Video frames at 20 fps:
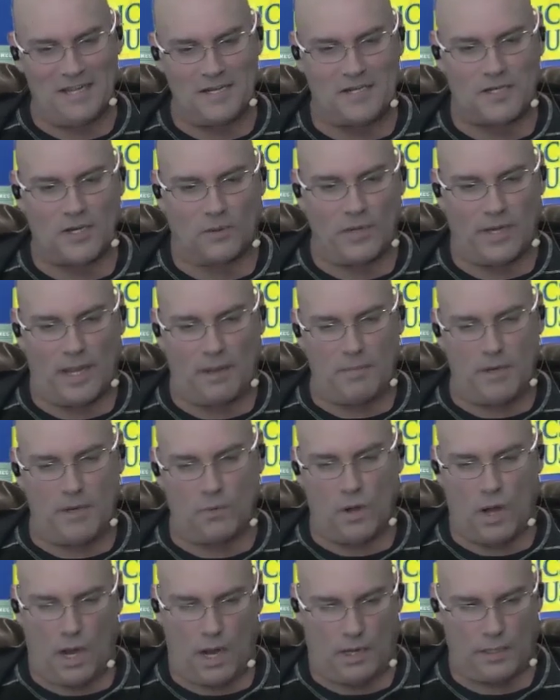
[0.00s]
Don't get me
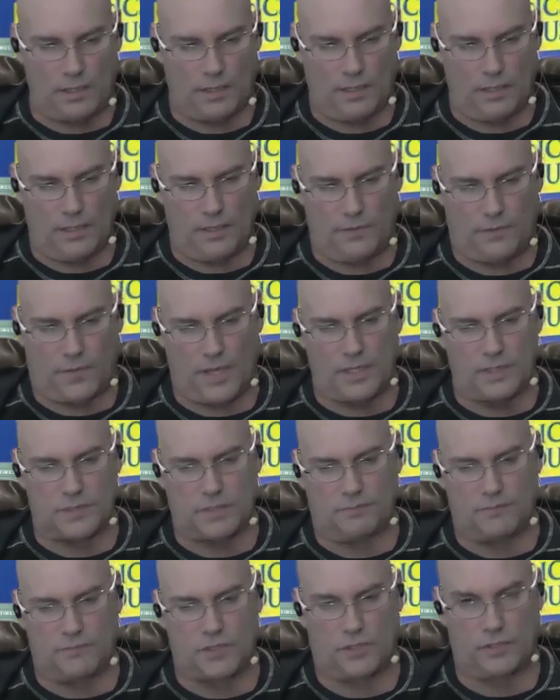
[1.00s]
wrong, things
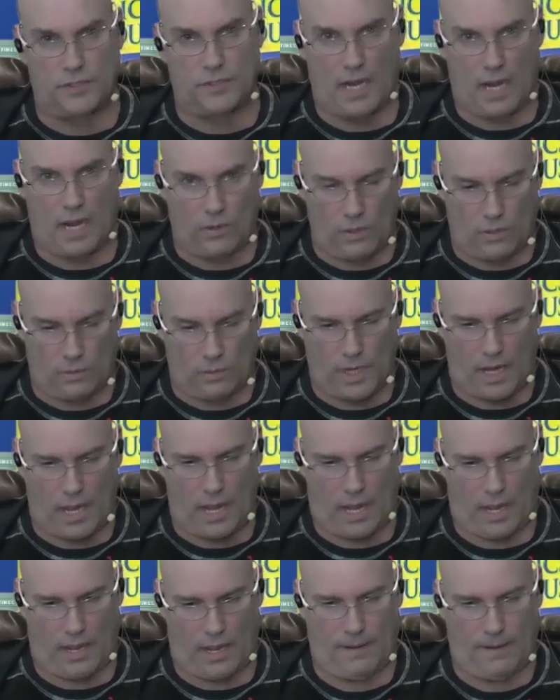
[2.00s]
have turned out
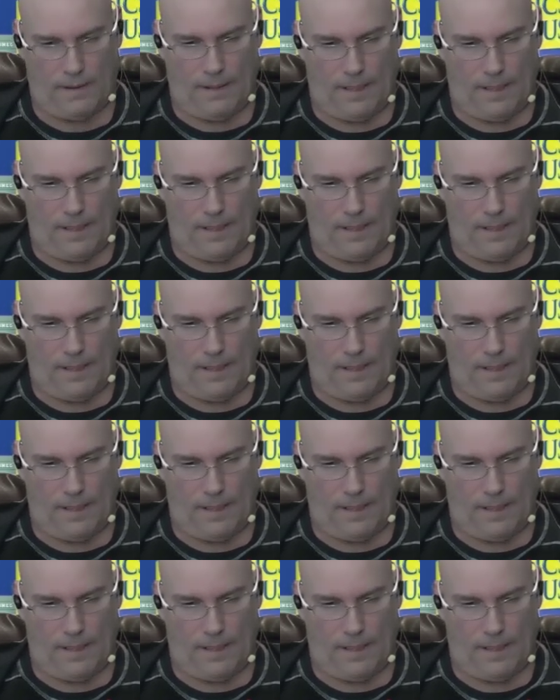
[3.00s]
okay.